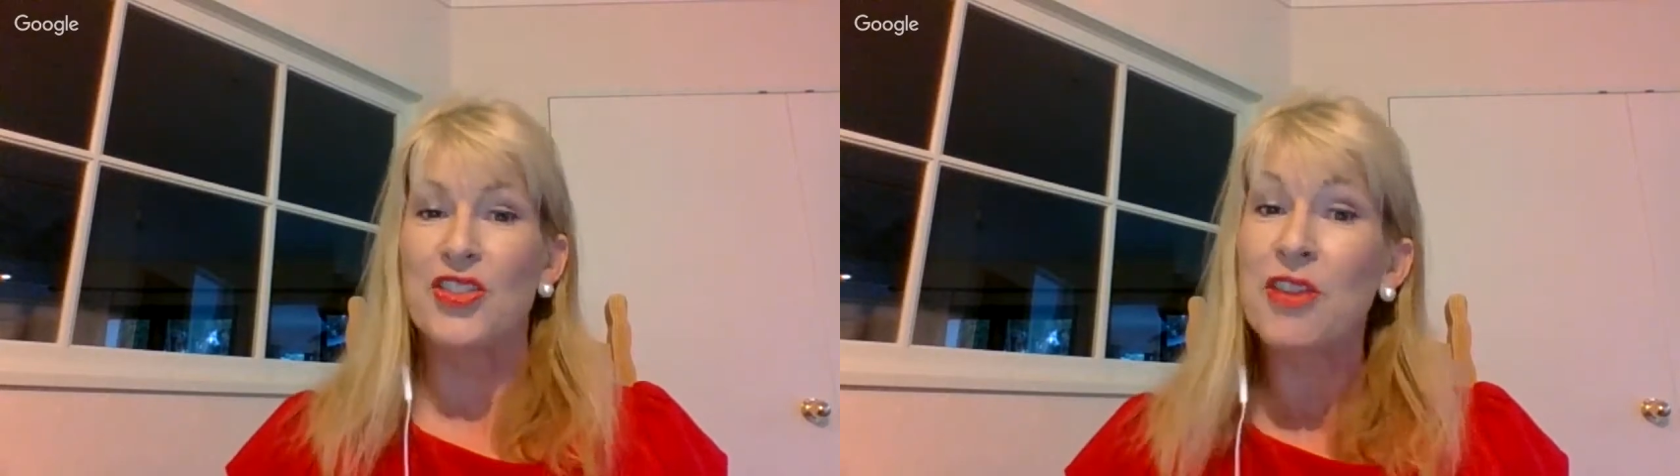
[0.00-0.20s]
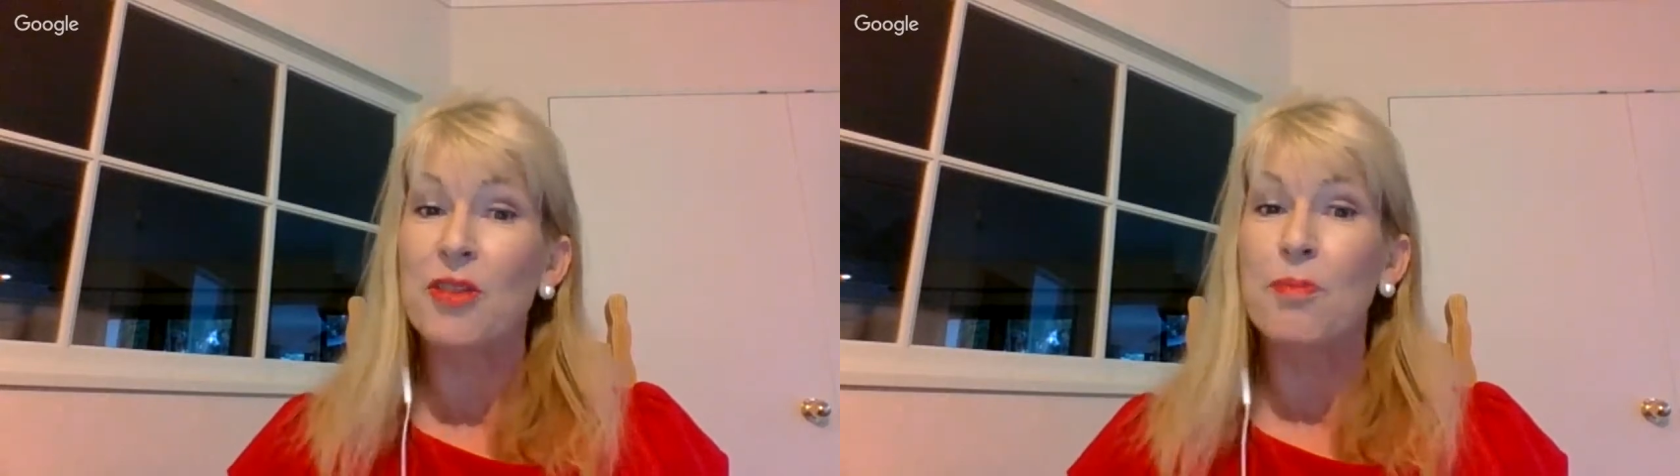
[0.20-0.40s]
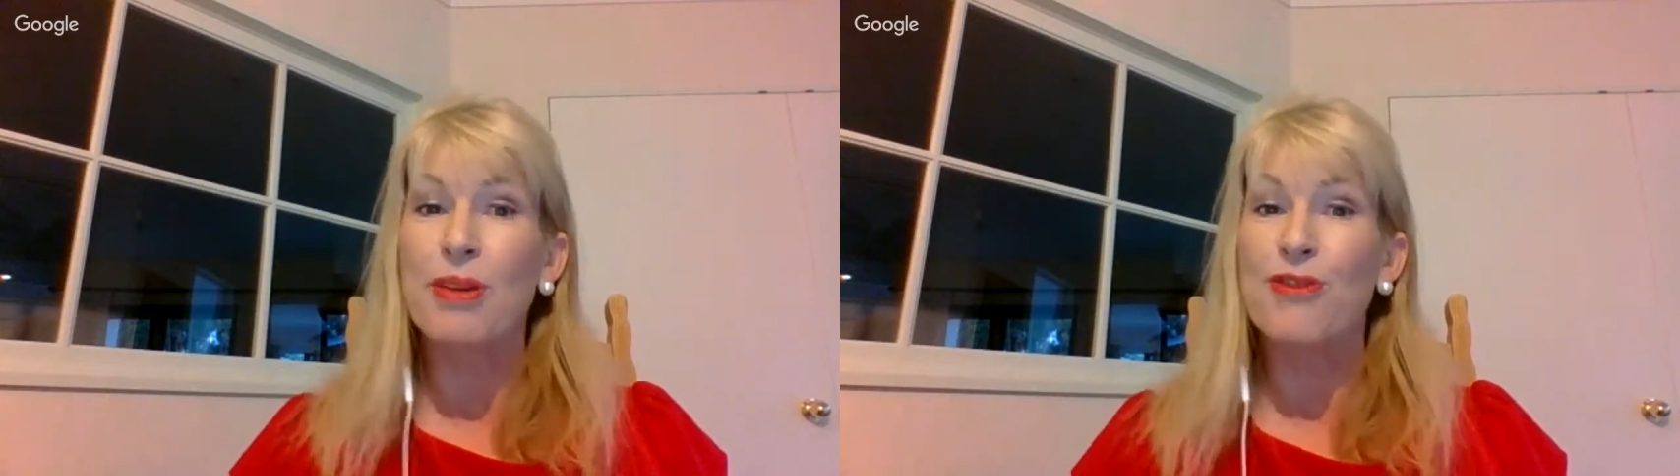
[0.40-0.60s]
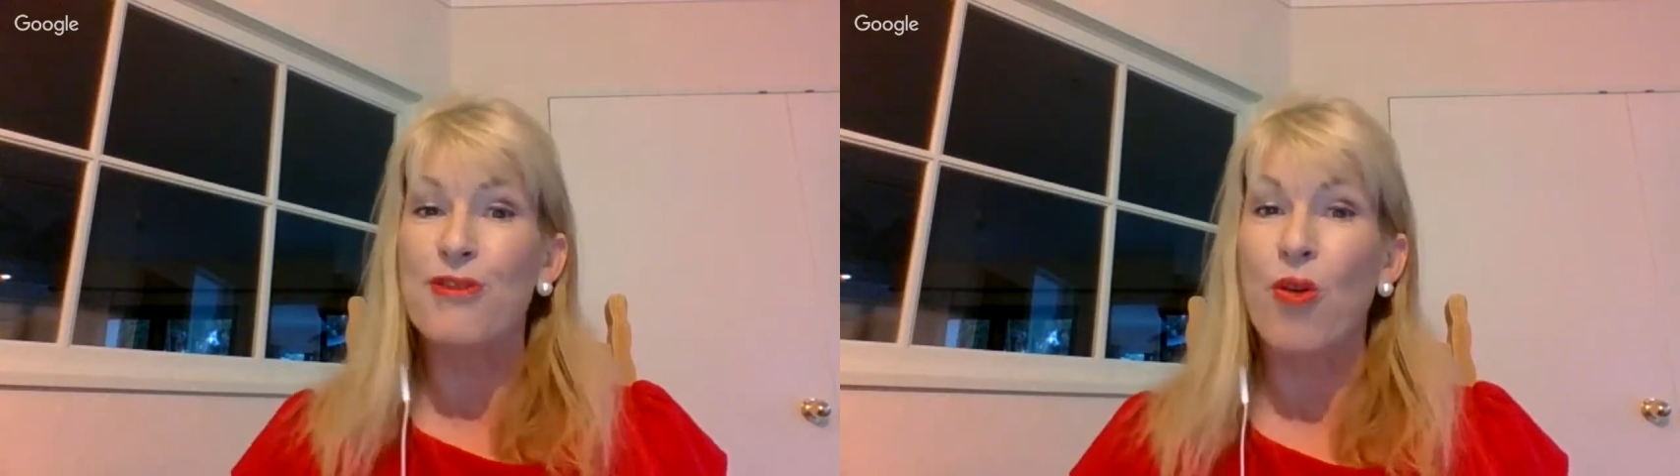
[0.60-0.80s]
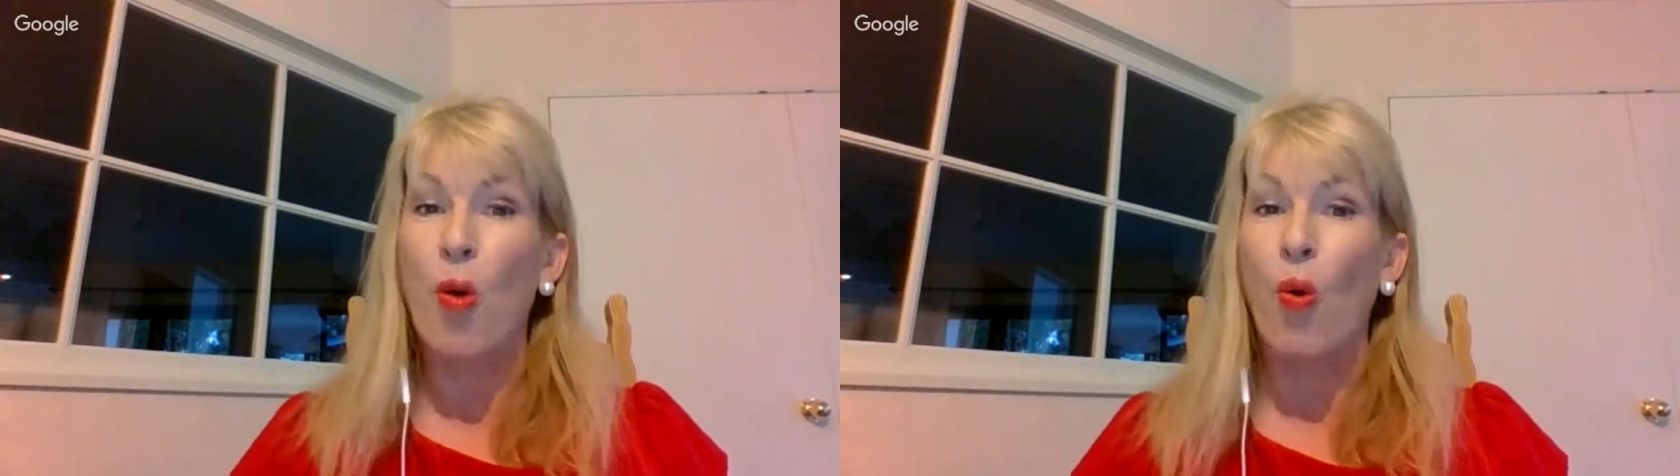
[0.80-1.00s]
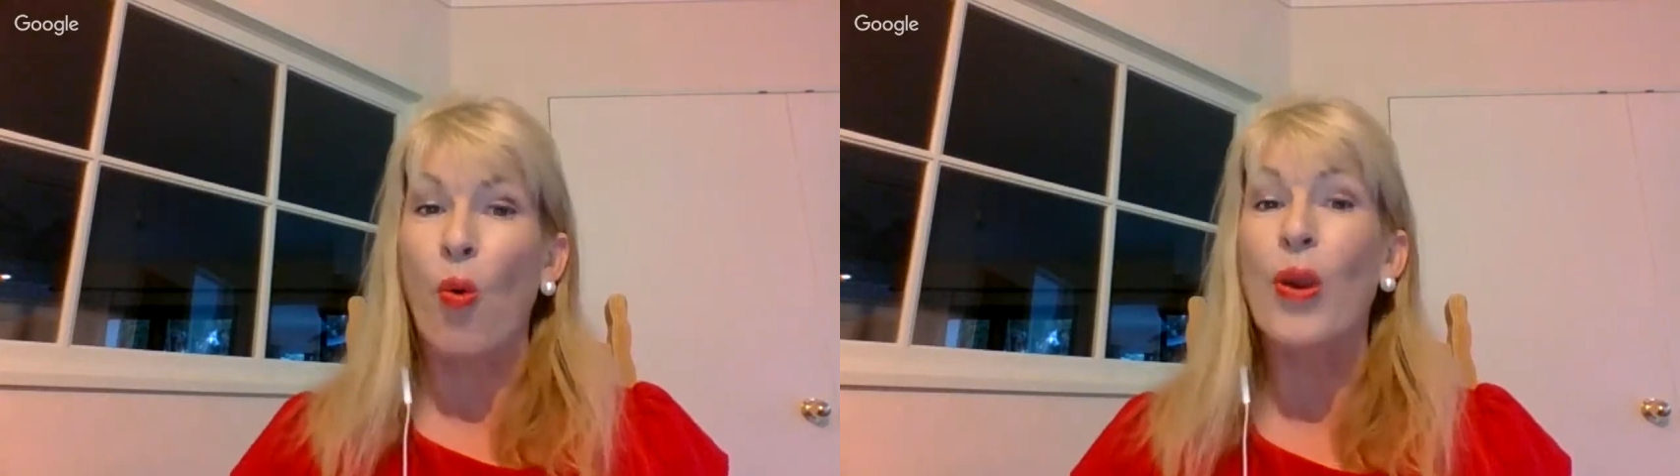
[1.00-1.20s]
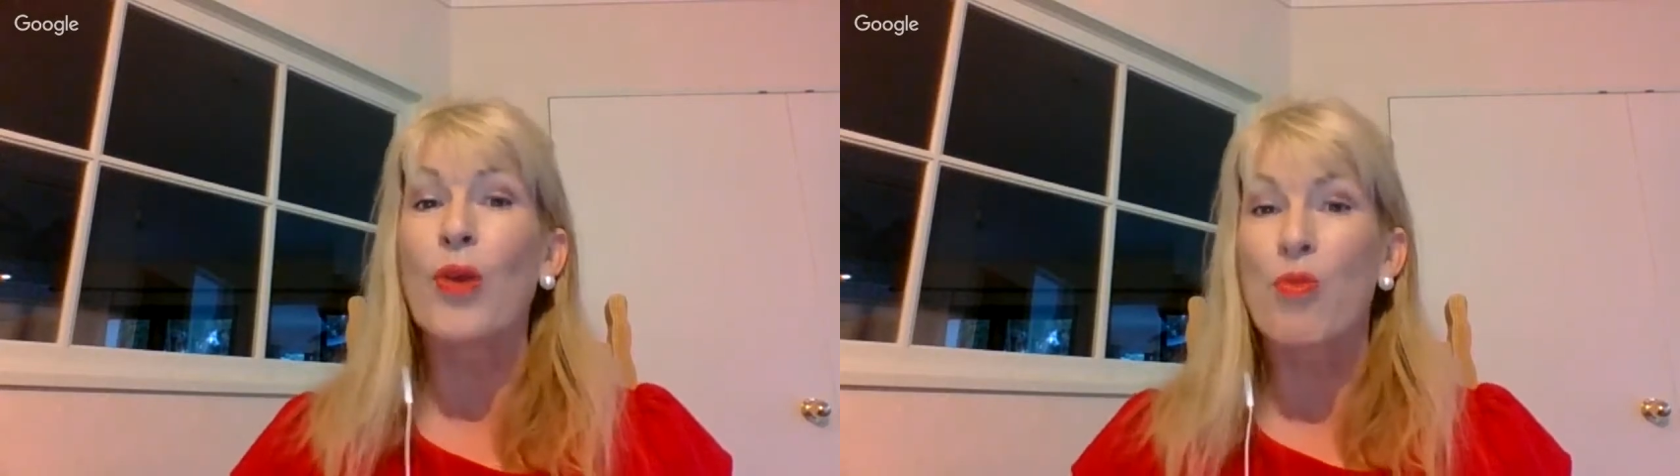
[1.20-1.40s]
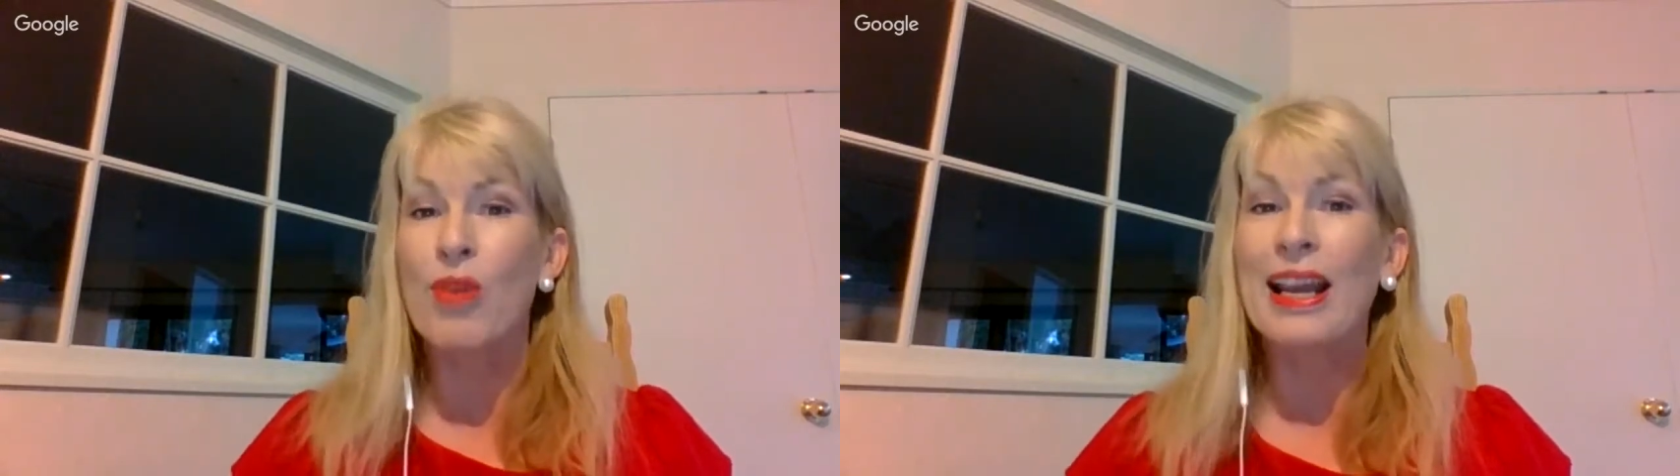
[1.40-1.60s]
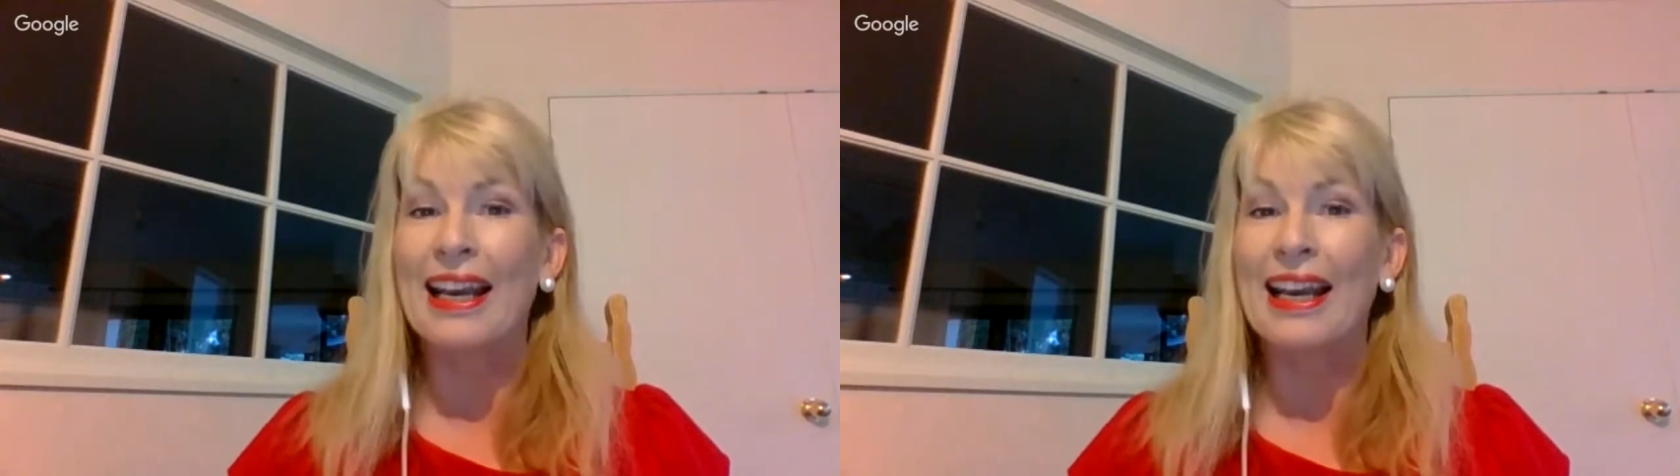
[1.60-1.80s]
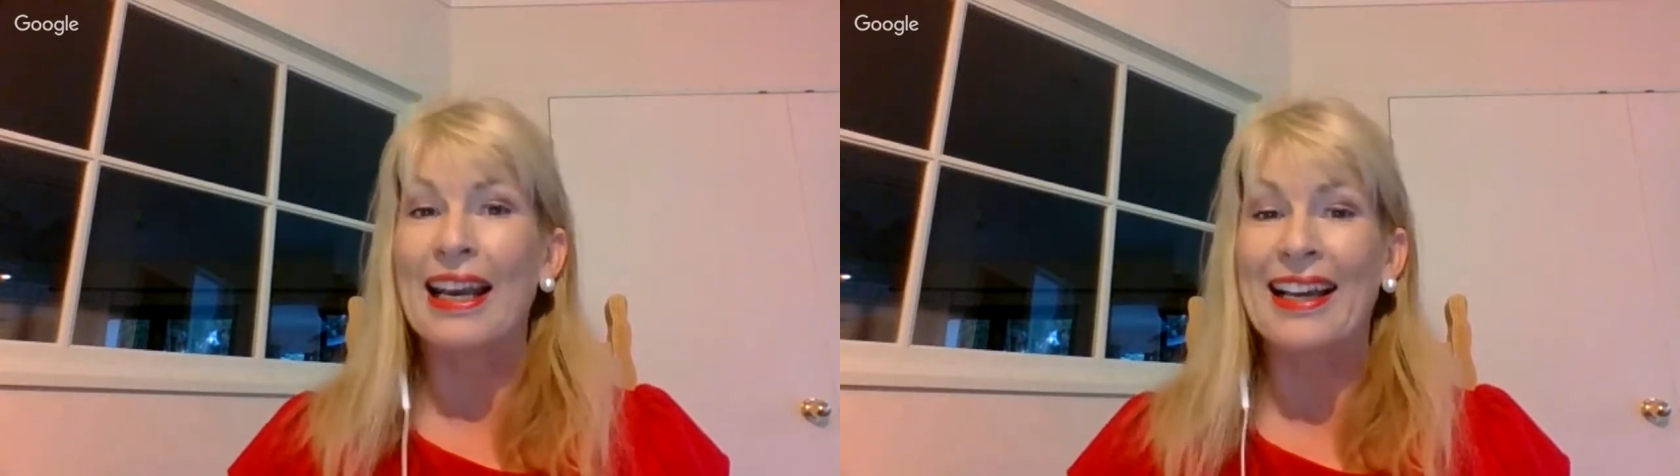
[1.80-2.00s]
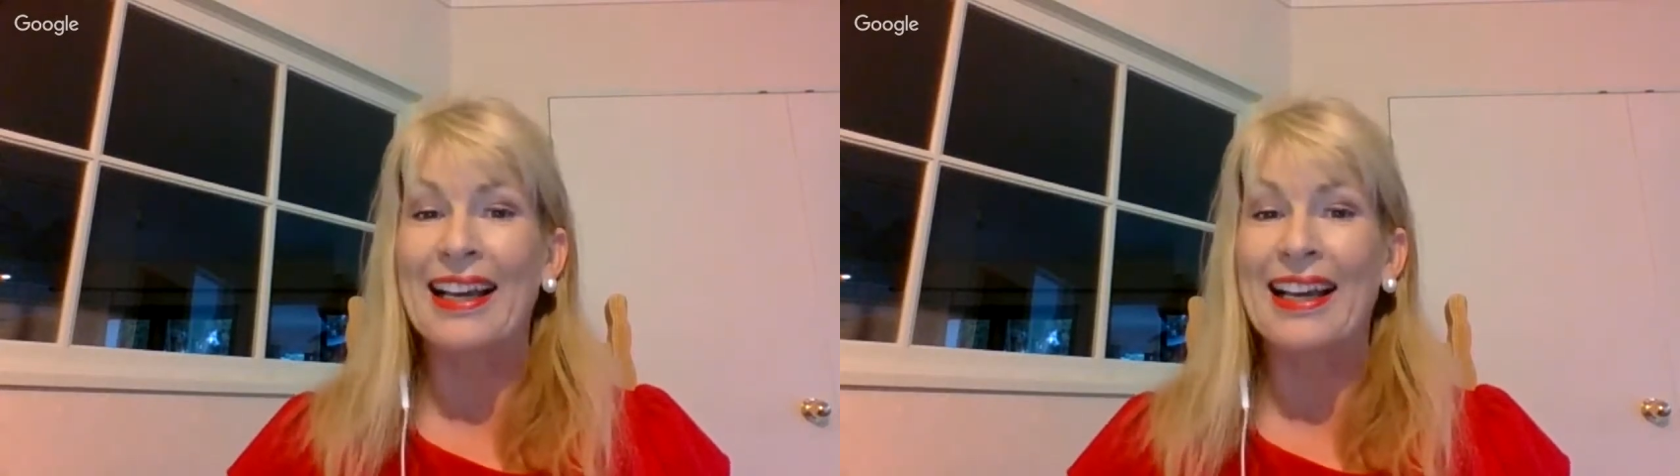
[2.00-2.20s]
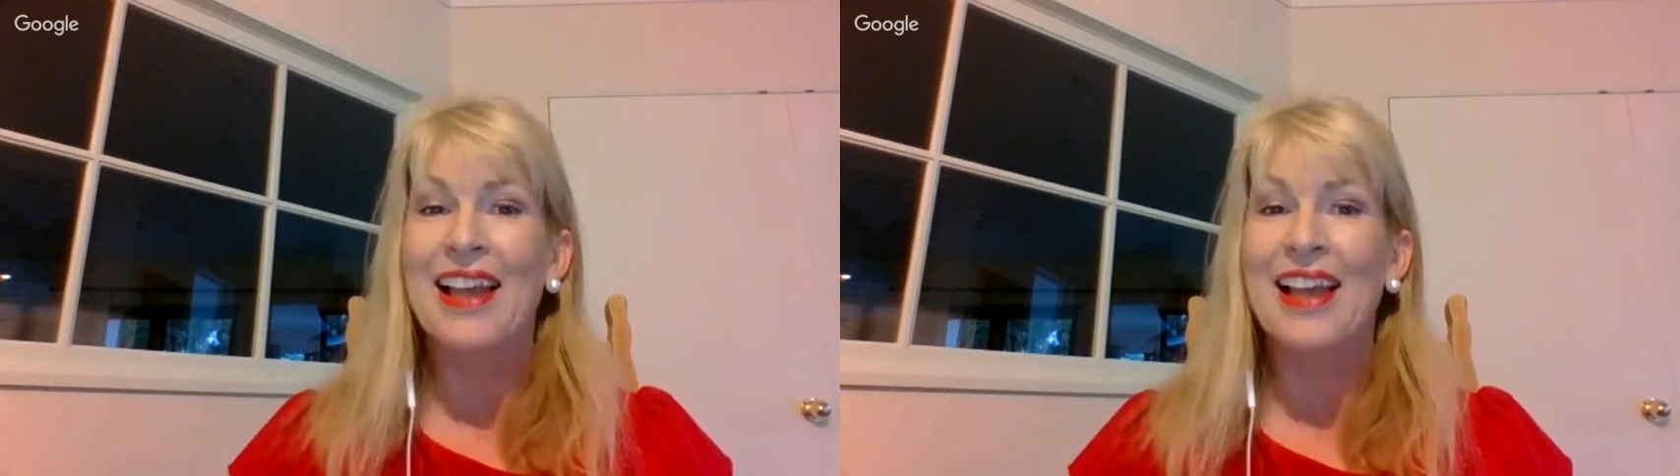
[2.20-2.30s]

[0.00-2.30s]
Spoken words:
even before we realize